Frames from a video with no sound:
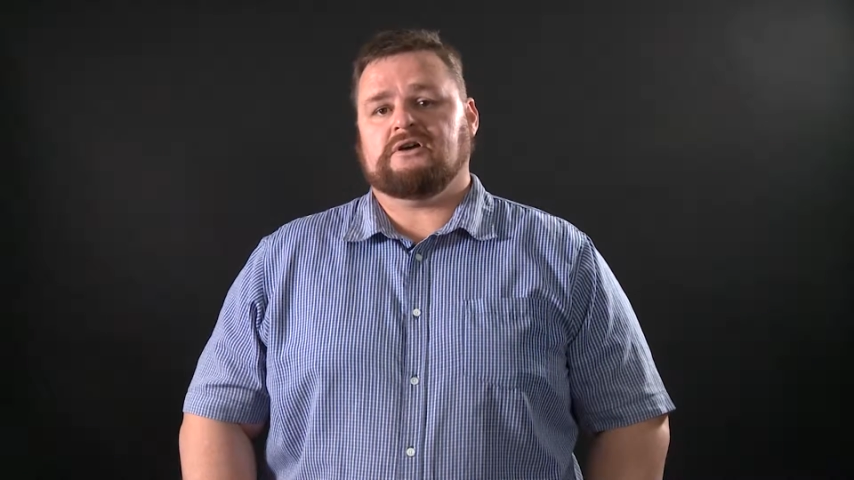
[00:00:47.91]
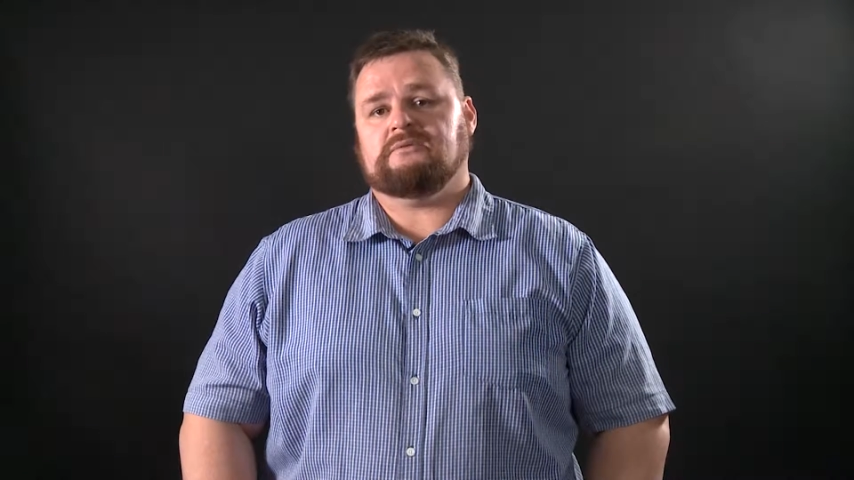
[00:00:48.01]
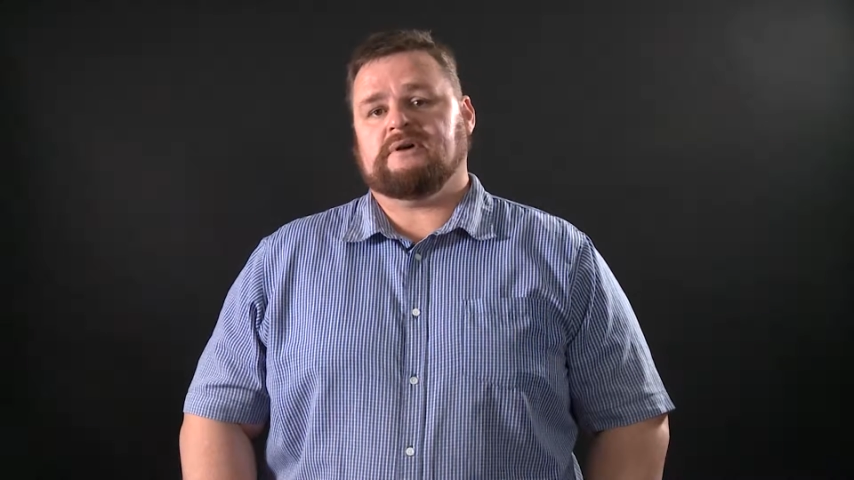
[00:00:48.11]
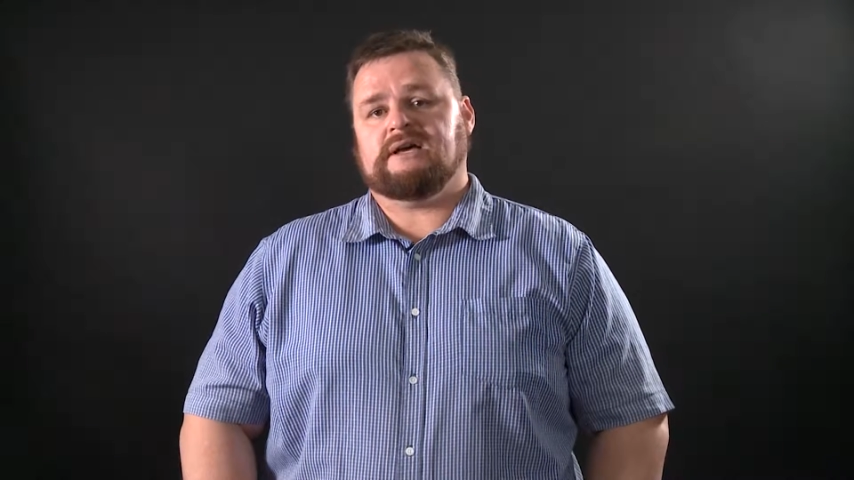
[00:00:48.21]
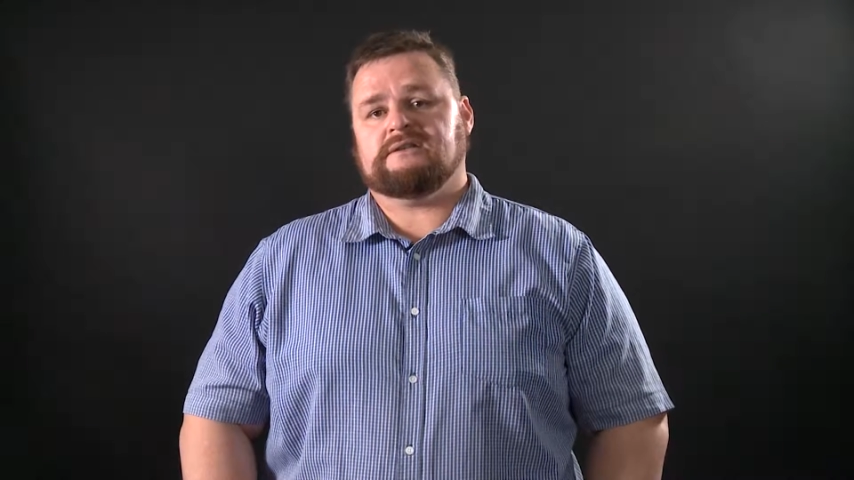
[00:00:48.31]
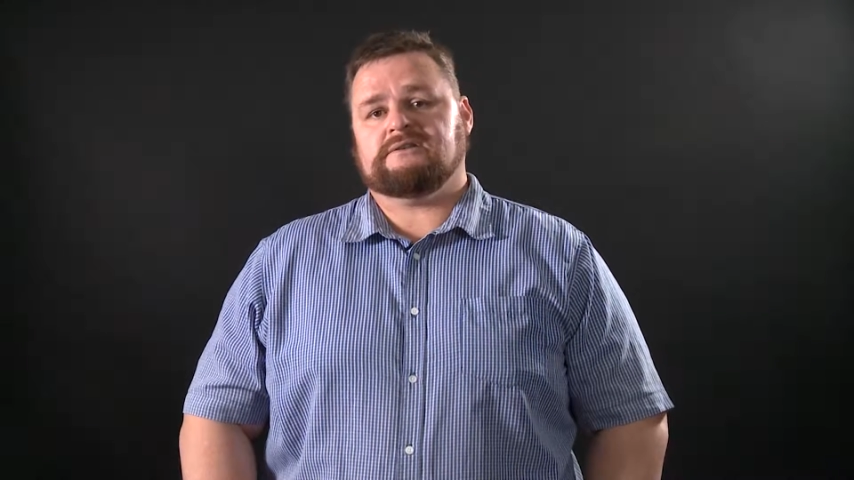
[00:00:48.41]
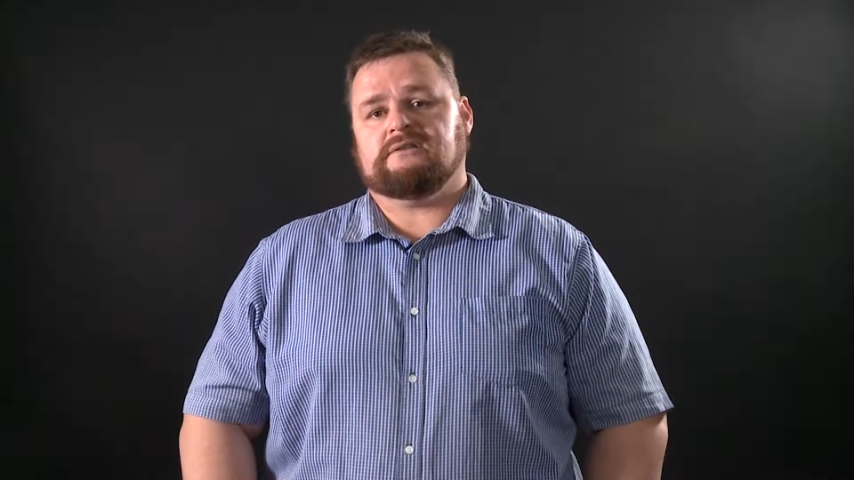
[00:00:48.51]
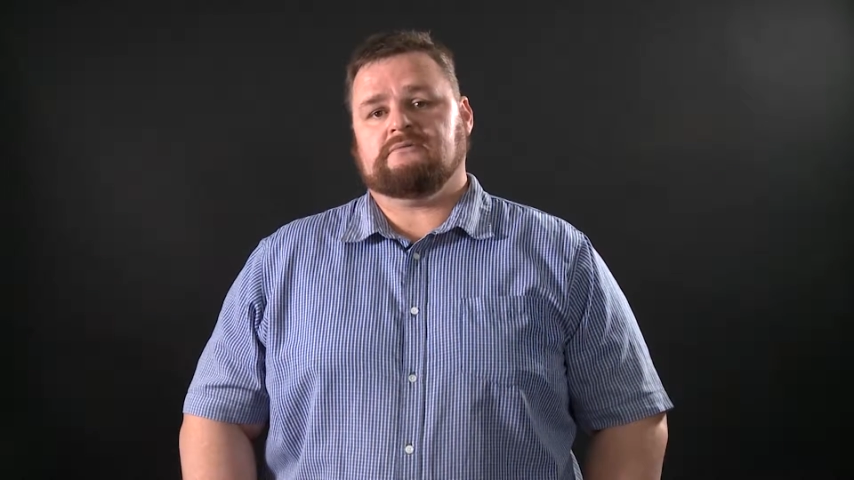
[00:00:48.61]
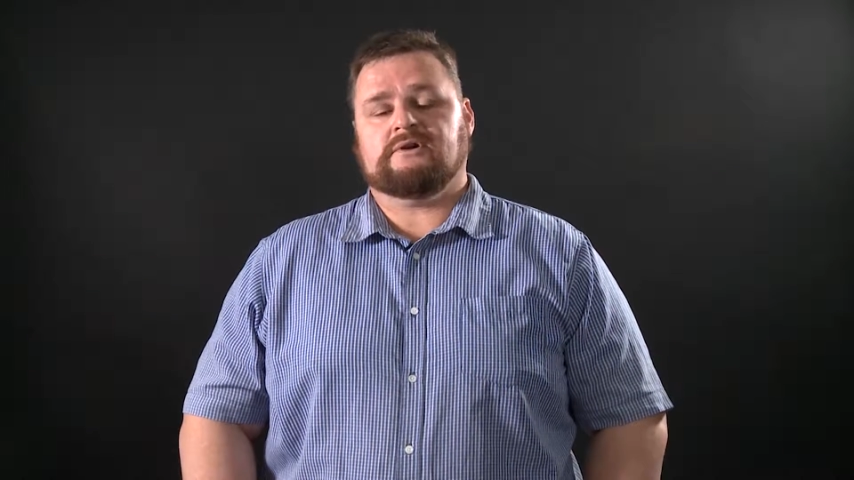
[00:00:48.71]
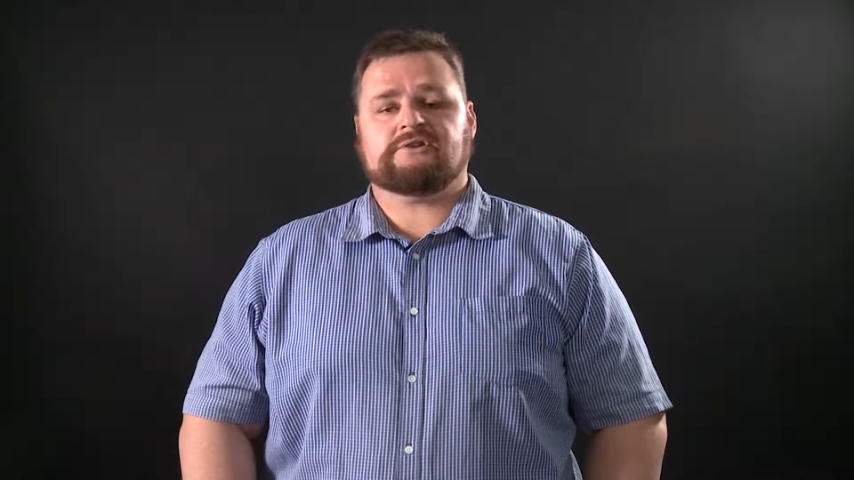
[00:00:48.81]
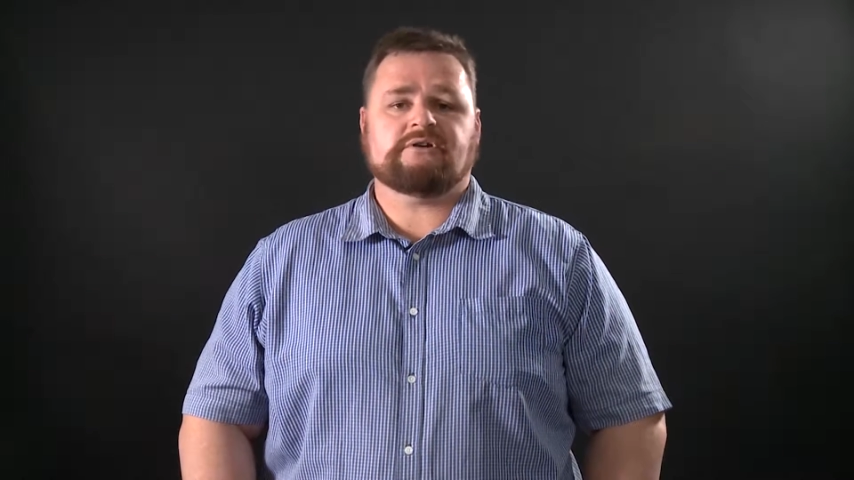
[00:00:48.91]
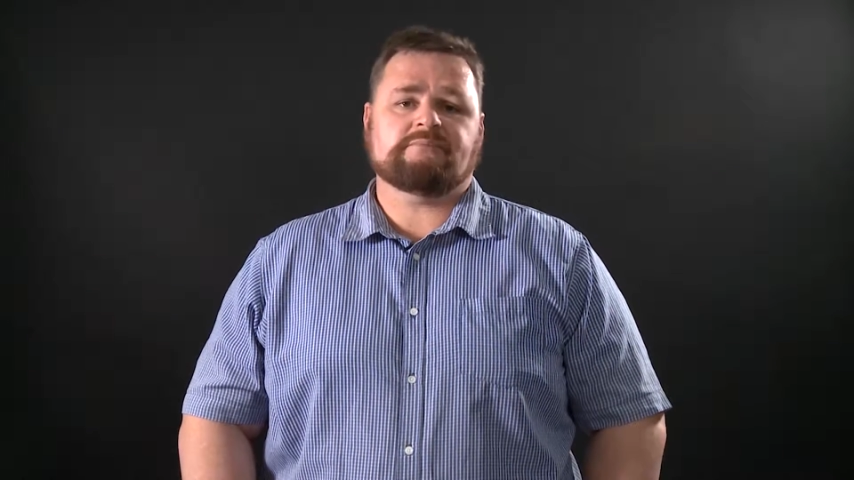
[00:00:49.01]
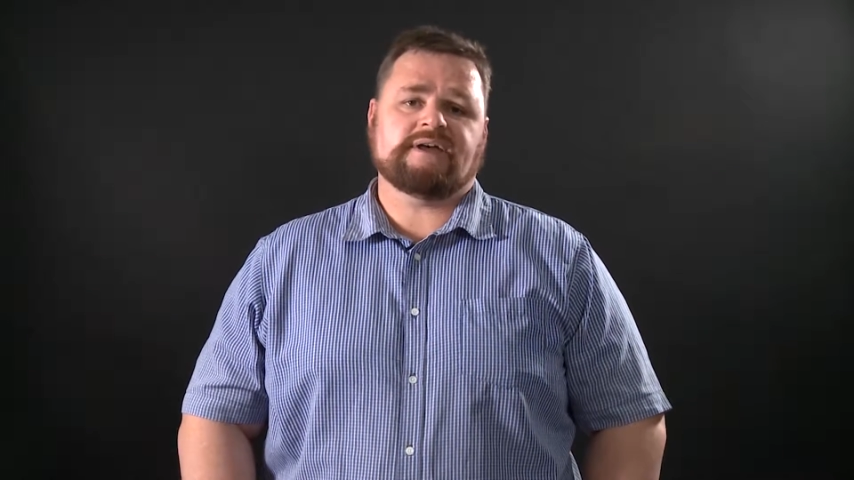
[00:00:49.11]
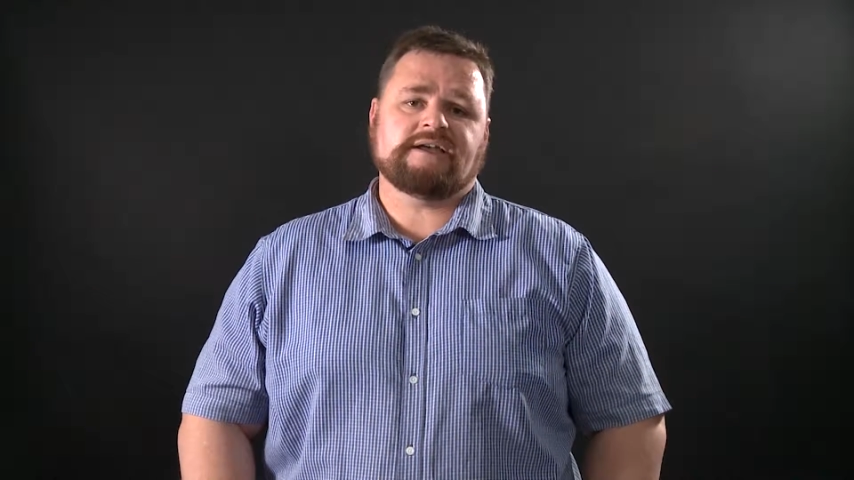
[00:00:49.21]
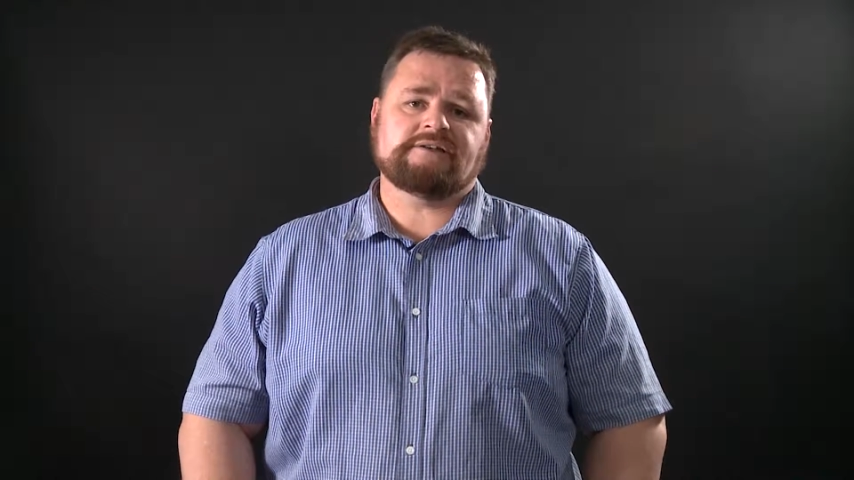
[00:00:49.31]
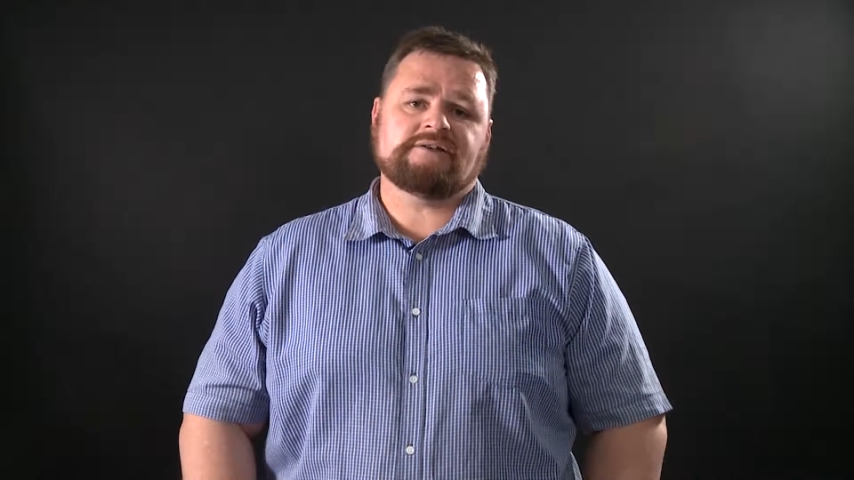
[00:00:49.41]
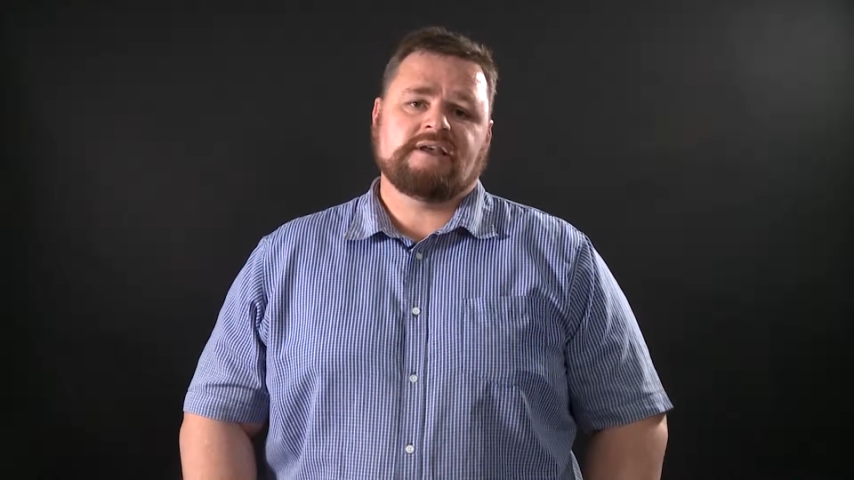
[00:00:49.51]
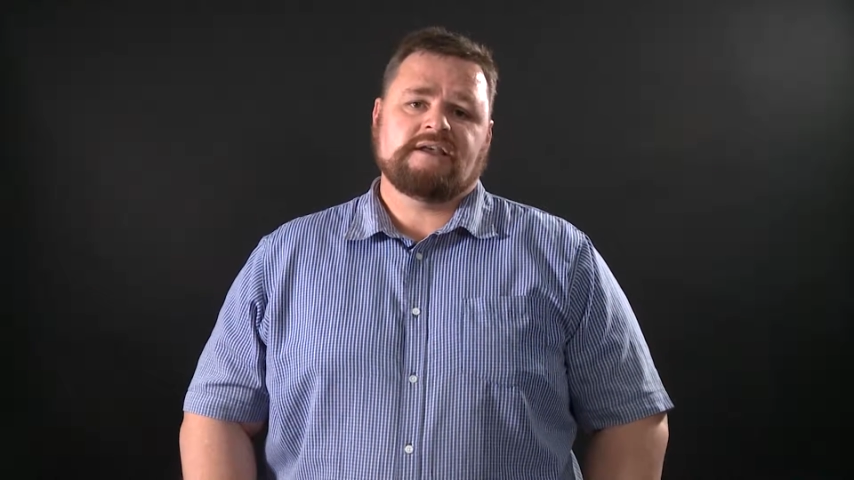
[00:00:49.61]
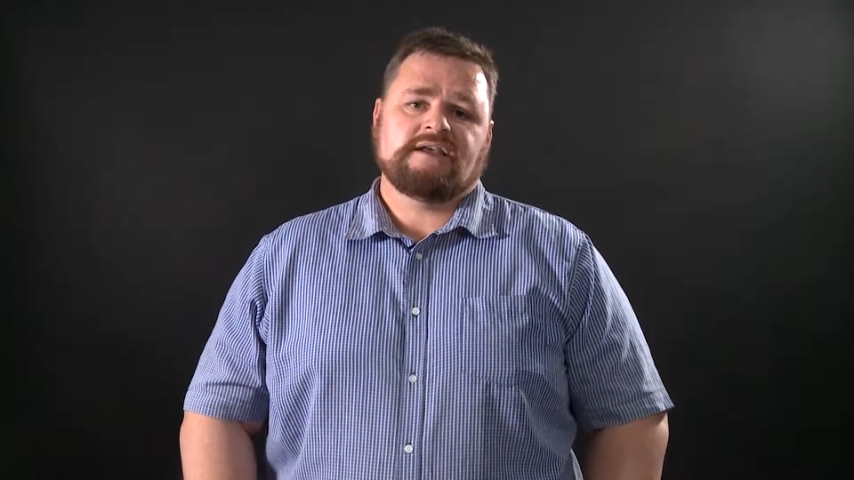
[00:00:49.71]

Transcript: homepage to the workshop page.